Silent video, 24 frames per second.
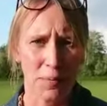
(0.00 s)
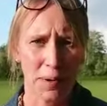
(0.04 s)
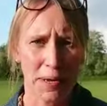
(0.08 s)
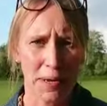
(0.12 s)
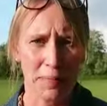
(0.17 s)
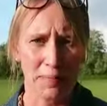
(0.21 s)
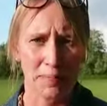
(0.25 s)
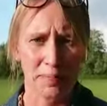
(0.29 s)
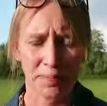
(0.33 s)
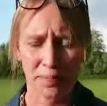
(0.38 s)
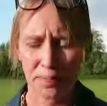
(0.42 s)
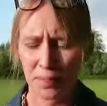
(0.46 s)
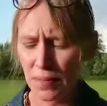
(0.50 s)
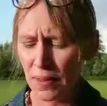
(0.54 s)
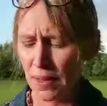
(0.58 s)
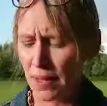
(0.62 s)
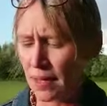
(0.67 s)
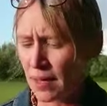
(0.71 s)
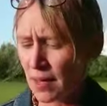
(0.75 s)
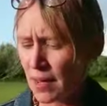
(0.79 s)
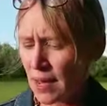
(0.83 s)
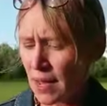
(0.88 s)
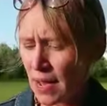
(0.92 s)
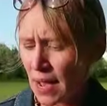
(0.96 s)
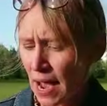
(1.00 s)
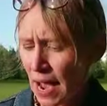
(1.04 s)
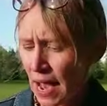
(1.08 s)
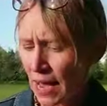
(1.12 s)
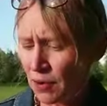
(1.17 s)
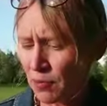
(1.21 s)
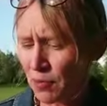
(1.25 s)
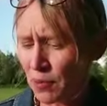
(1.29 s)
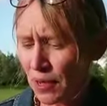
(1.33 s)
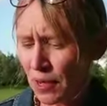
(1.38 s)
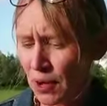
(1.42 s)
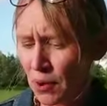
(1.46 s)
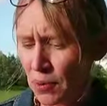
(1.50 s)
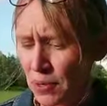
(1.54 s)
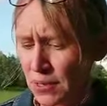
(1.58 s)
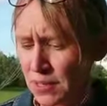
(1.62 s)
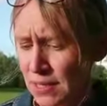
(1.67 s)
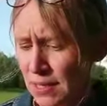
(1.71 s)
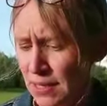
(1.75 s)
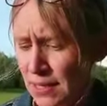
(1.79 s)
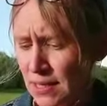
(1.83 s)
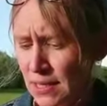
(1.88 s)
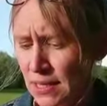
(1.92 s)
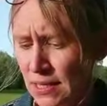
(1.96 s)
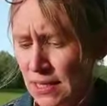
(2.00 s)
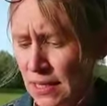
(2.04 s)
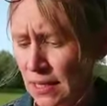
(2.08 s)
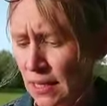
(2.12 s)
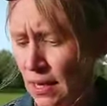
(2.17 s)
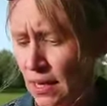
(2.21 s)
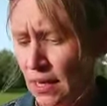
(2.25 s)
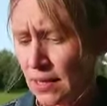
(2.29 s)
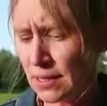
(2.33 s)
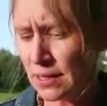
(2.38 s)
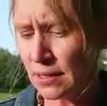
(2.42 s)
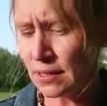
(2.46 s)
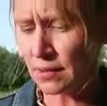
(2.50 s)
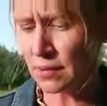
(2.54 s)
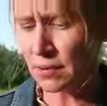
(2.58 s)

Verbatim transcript: me. And if we go on to just the last